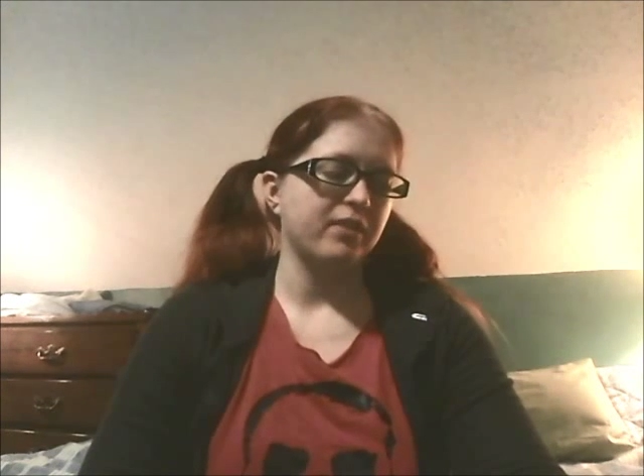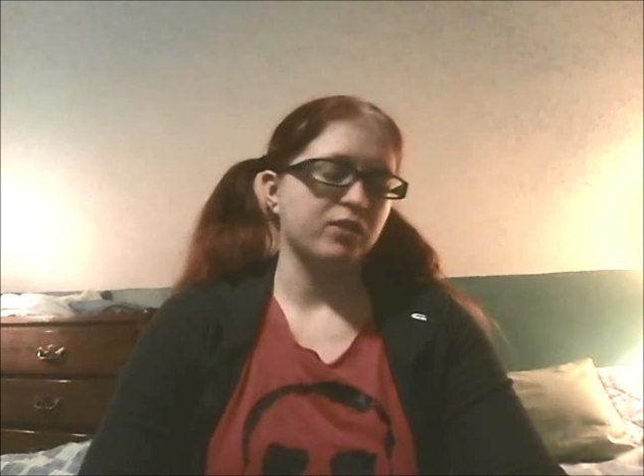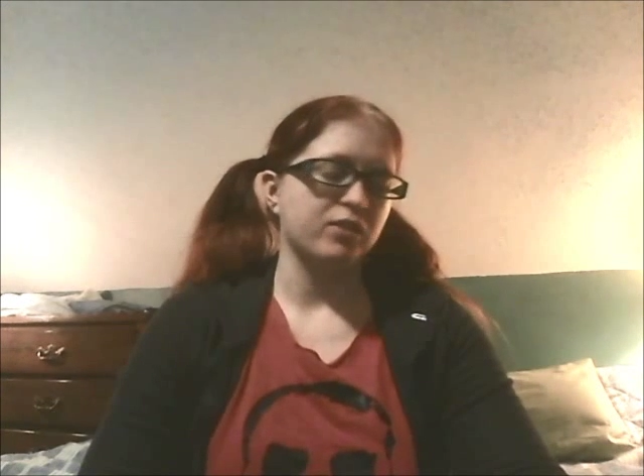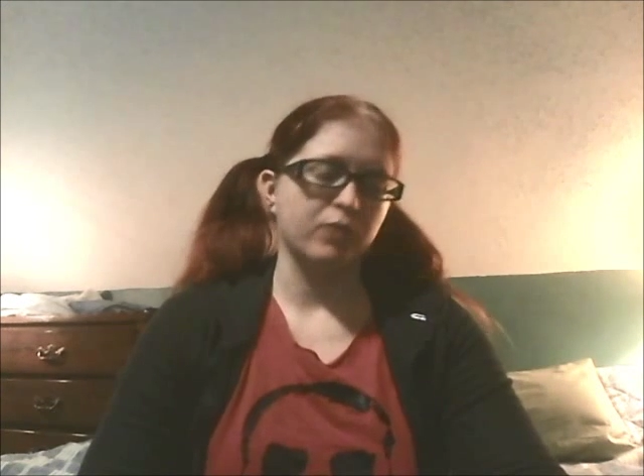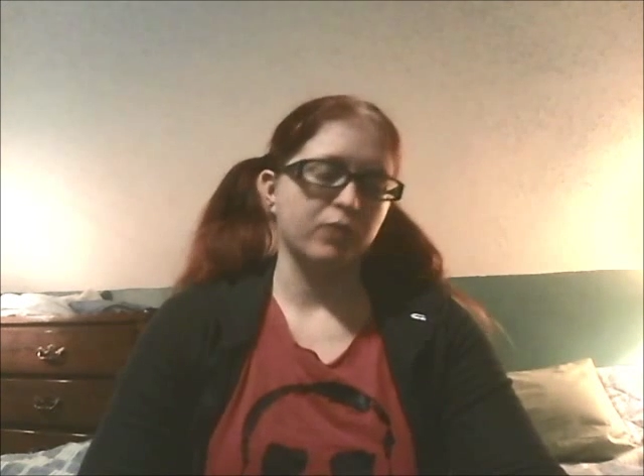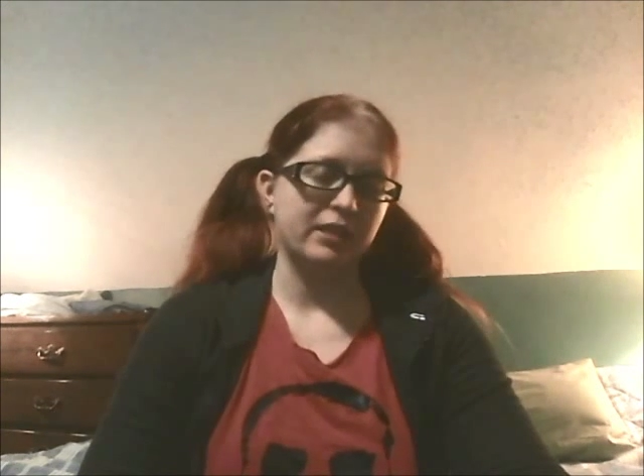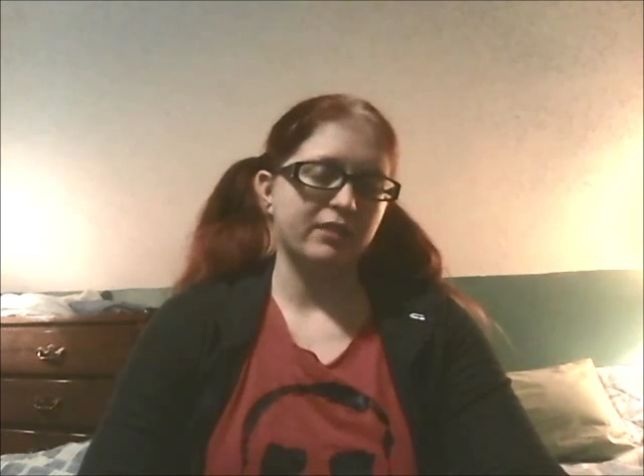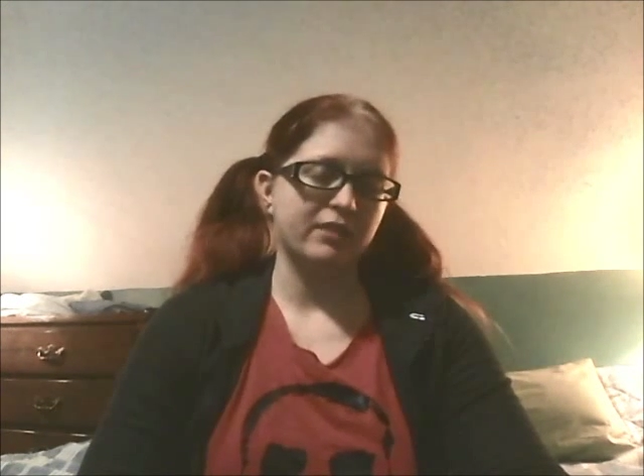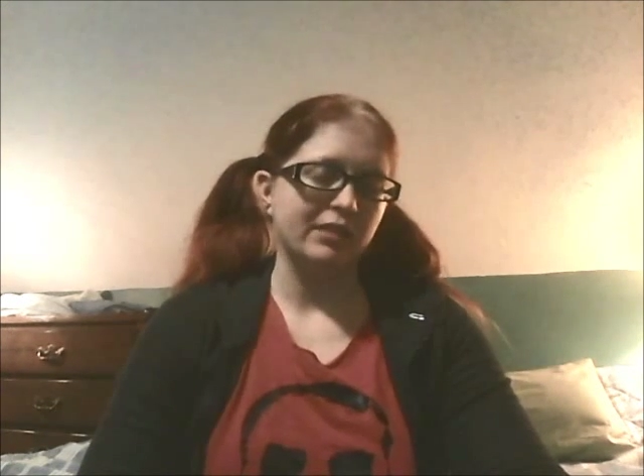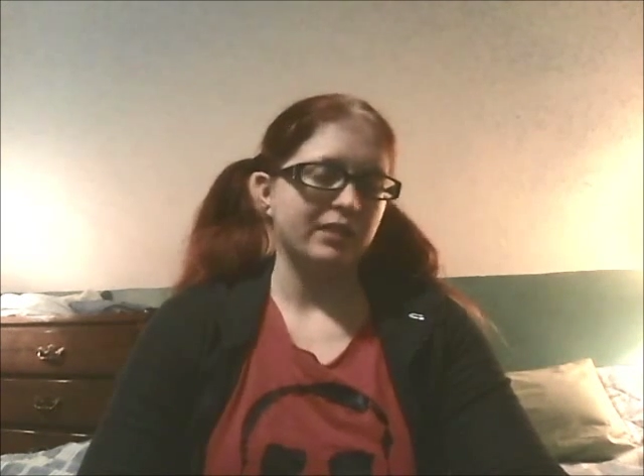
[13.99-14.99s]
It's a
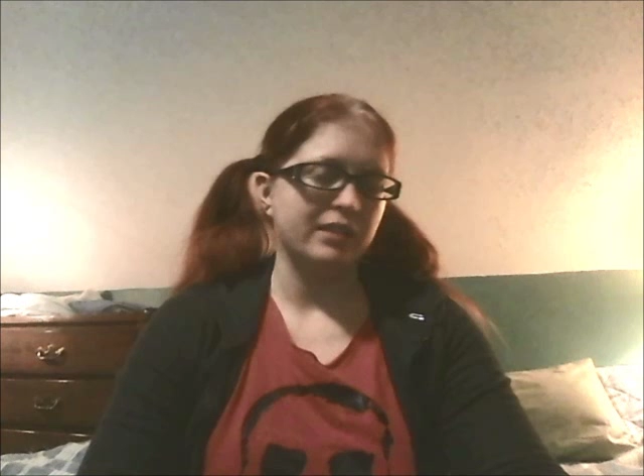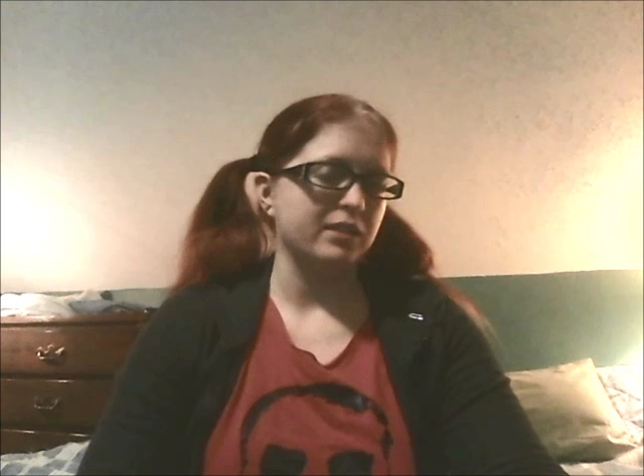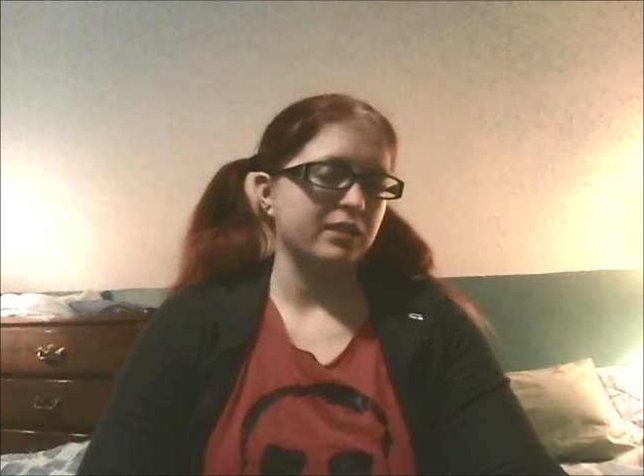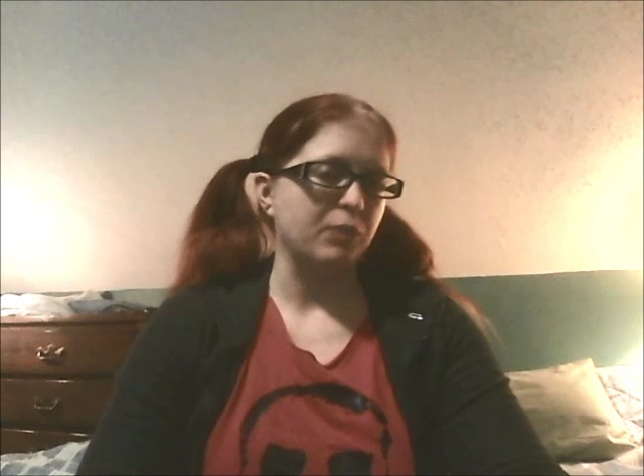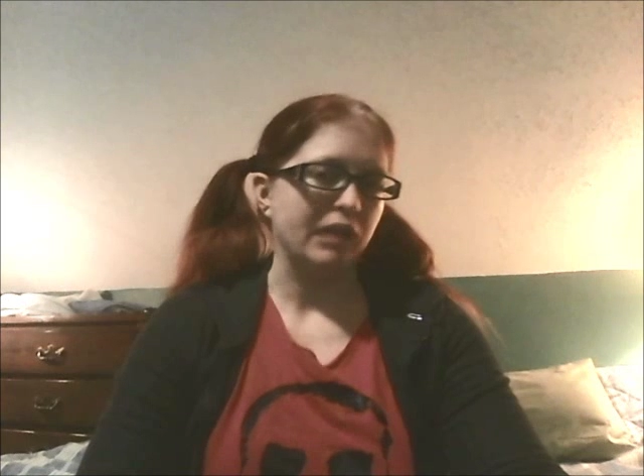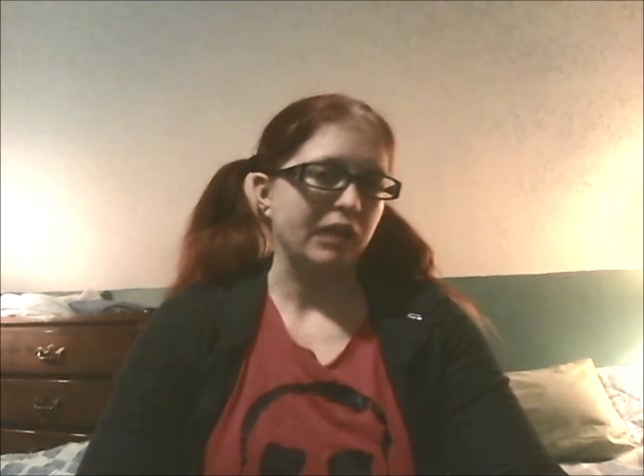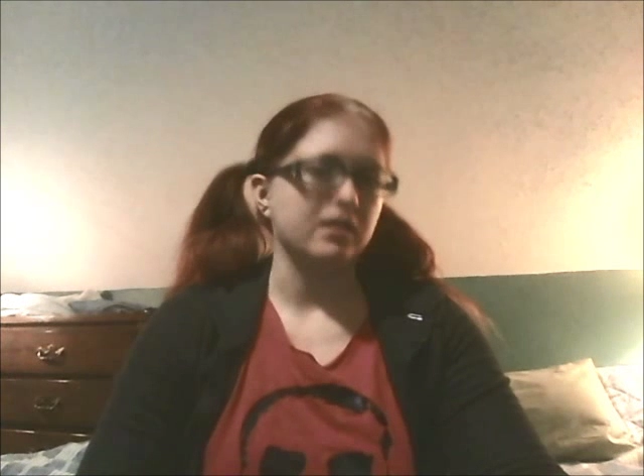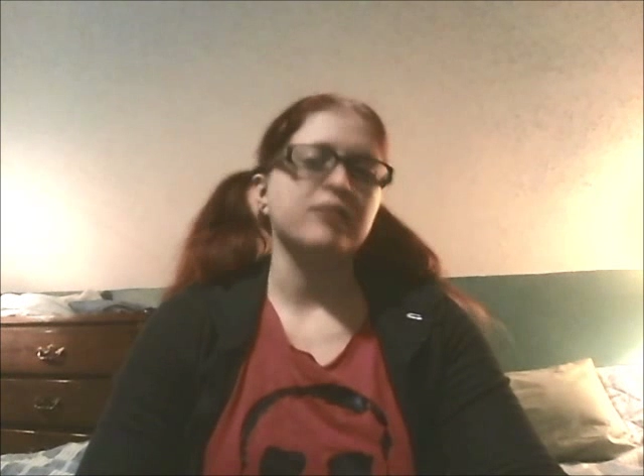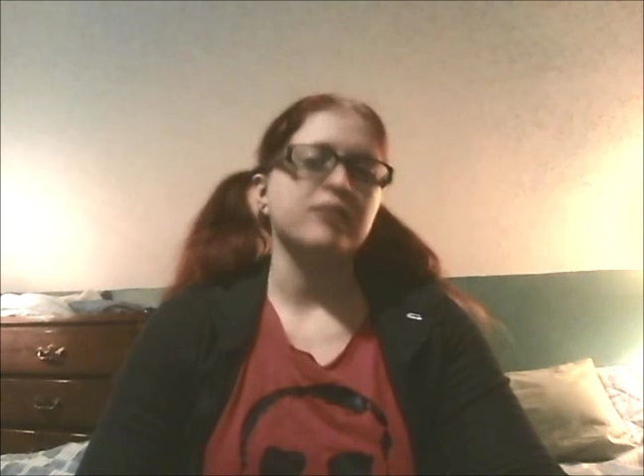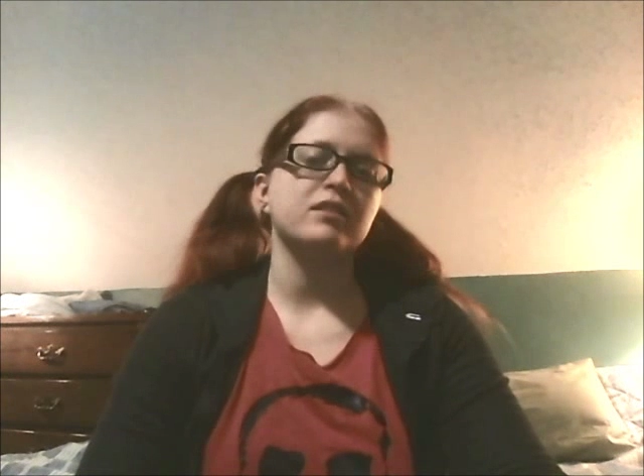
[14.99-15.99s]
relatively easy
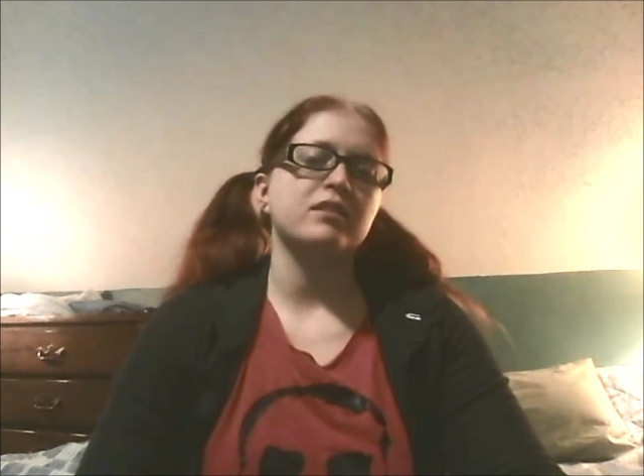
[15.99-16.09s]
process.